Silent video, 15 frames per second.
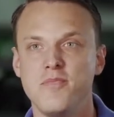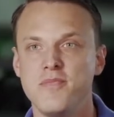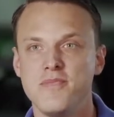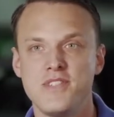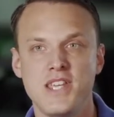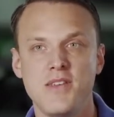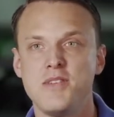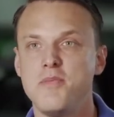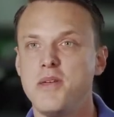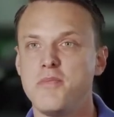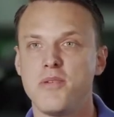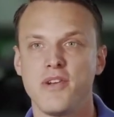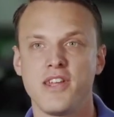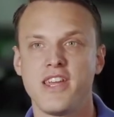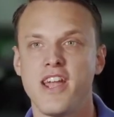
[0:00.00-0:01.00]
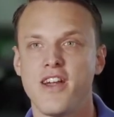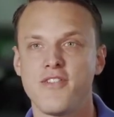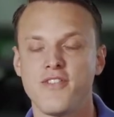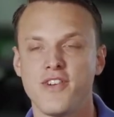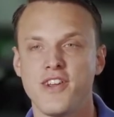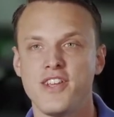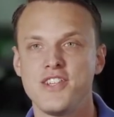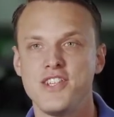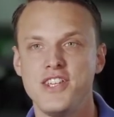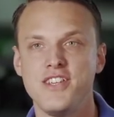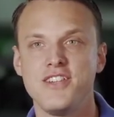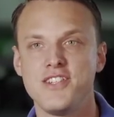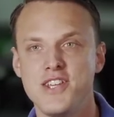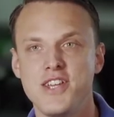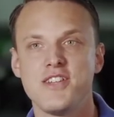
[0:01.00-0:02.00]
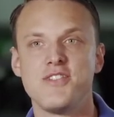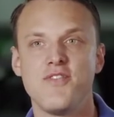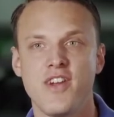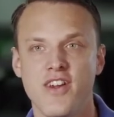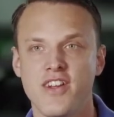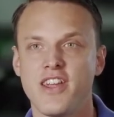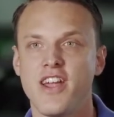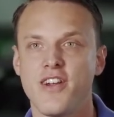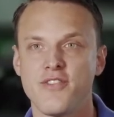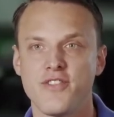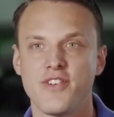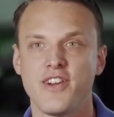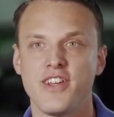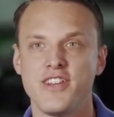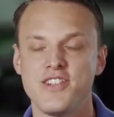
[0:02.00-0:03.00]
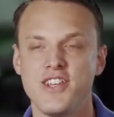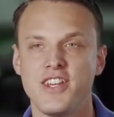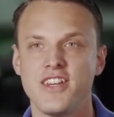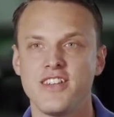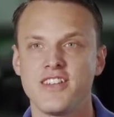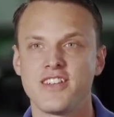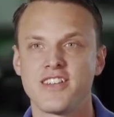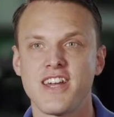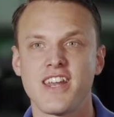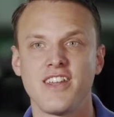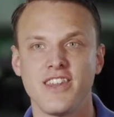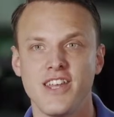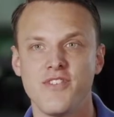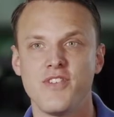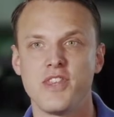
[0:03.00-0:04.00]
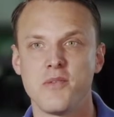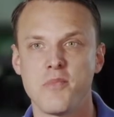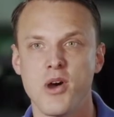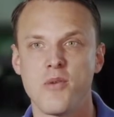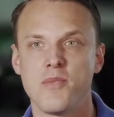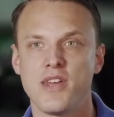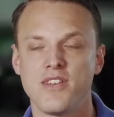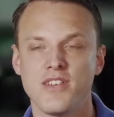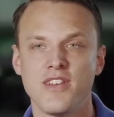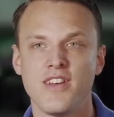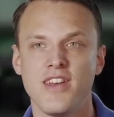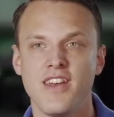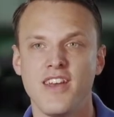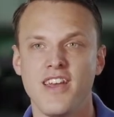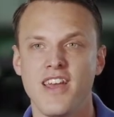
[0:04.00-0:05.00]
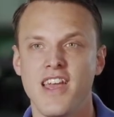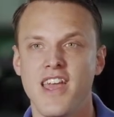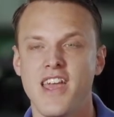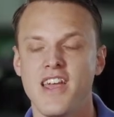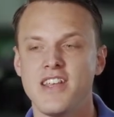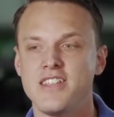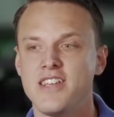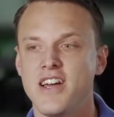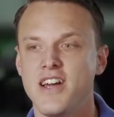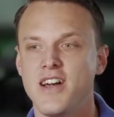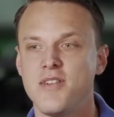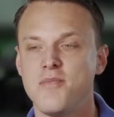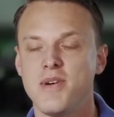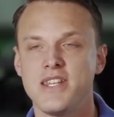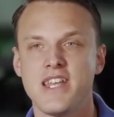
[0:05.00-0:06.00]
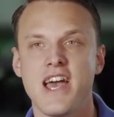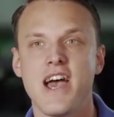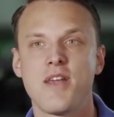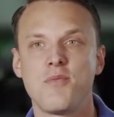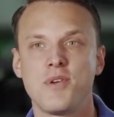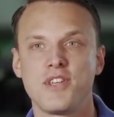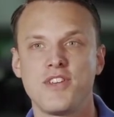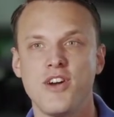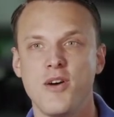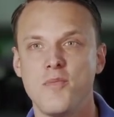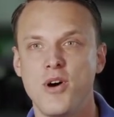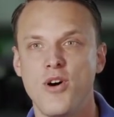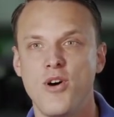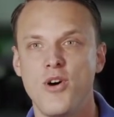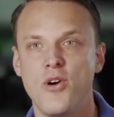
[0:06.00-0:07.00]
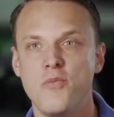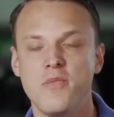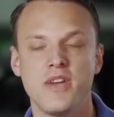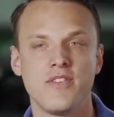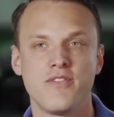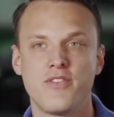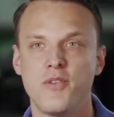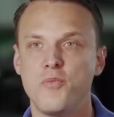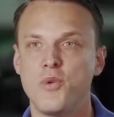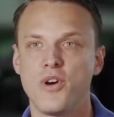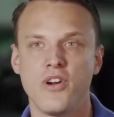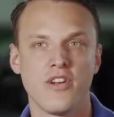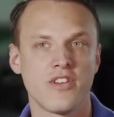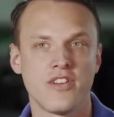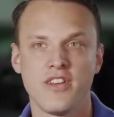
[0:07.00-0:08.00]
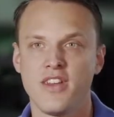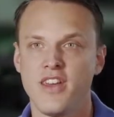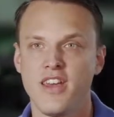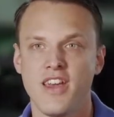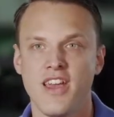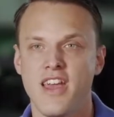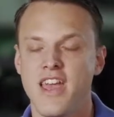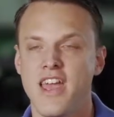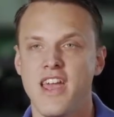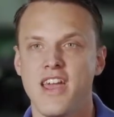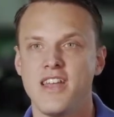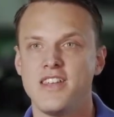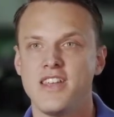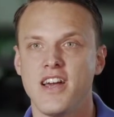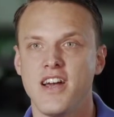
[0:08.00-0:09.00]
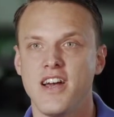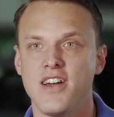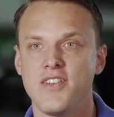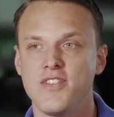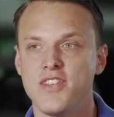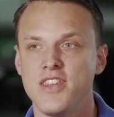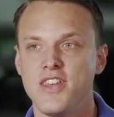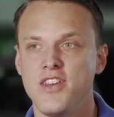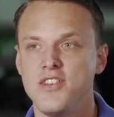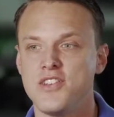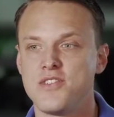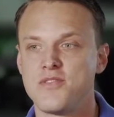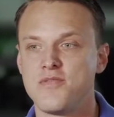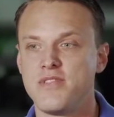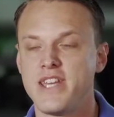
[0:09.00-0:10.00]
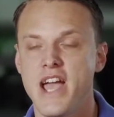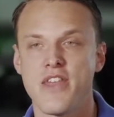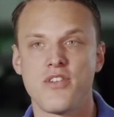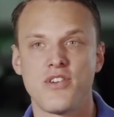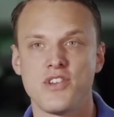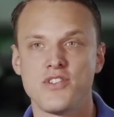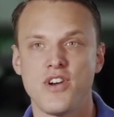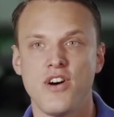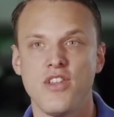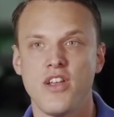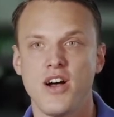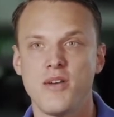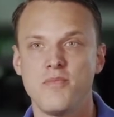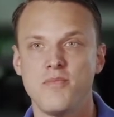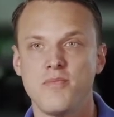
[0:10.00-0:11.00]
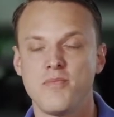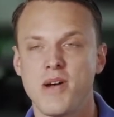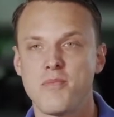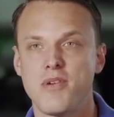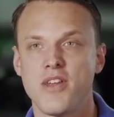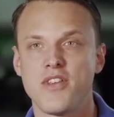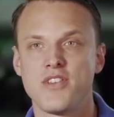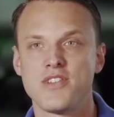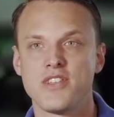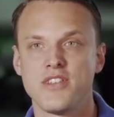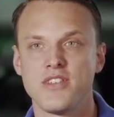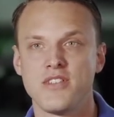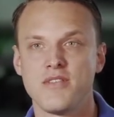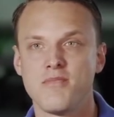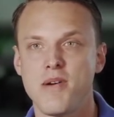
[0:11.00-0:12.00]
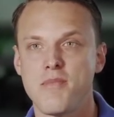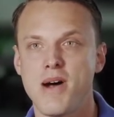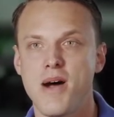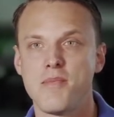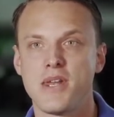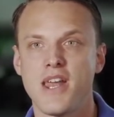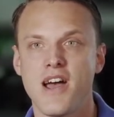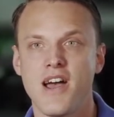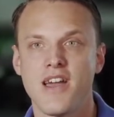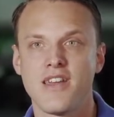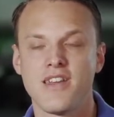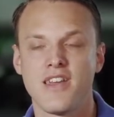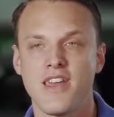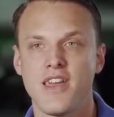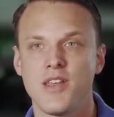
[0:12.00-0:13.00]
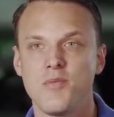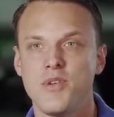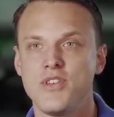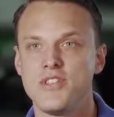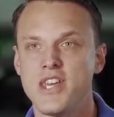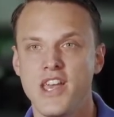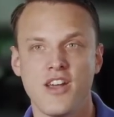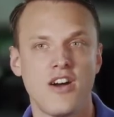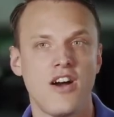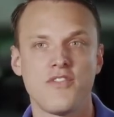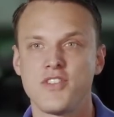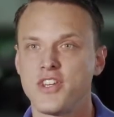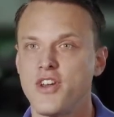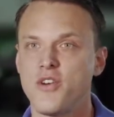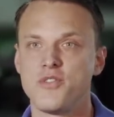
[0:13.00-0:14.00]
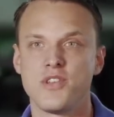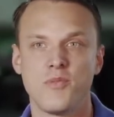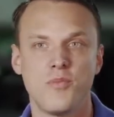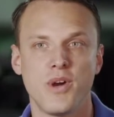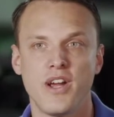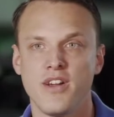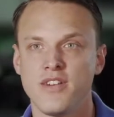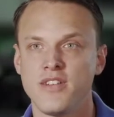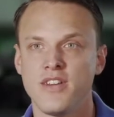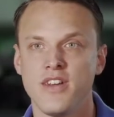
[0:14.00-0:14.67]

seemed to be pretty carefree. She is very carefree. She can kind of live in the moment. And my dad would come home from work, and he'd just gather us all up, my brothers and my mom and I, and we'd take off to go somewhere.